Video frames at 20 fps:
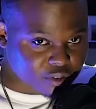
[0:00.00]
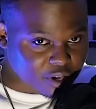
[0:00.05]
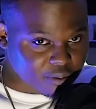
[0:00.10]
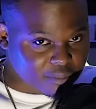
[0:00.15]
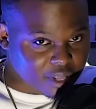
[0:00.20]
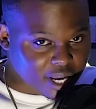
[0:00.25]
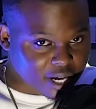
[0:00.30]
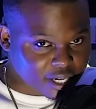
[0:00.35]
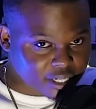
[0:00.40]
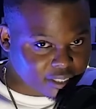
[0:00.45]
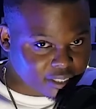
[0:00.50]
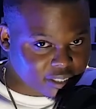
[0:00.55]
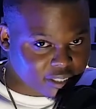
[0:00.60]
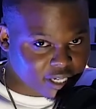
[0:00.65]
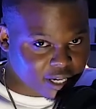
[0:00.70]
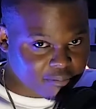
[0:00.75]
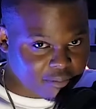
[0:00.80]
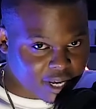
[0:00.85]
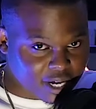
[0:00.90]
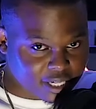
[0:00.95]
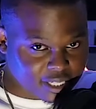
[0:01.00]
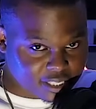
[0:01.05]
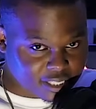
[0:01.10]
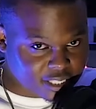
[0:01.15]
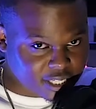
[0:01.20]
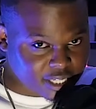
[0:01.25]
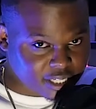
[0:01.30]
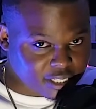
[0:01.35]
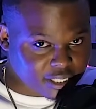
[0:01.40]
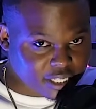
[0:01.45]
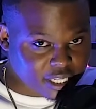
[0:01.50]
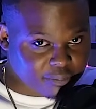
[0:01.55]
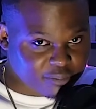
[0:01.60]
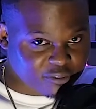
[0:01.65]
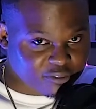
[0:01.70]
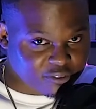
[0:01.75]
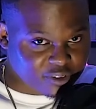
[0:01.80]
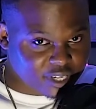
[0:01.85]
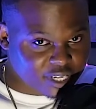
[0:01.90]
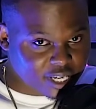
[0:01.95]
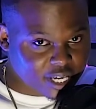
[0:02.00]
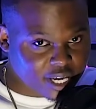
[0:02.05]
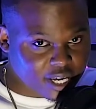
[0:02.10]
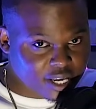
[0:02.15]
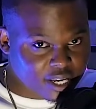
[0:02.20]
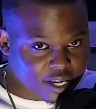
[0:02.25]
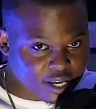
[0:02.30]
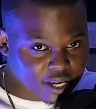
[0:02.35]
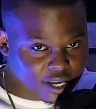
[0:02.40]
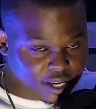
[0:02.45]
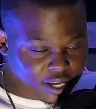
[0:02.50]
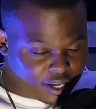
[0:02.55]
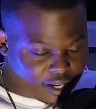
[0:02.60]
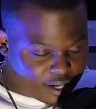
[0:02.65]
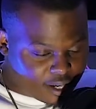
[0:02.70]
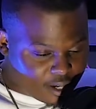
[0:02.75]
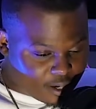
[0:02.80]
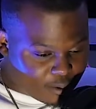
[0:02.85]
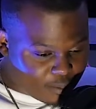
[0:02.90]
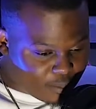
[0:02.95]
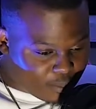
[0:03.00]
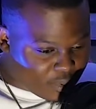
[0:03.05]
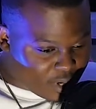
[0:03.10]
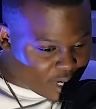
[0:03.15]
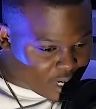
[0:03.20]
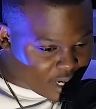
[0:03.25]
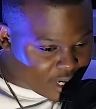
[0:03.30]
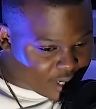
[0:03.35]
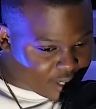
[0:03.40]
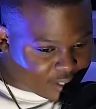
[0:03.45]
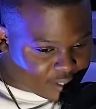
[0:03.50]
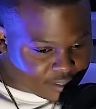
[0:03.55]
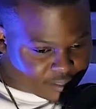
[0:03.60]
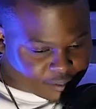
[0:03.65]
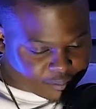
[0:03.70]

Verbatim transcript: so I'm not gonna, I'm not gonna say the name of it yet. But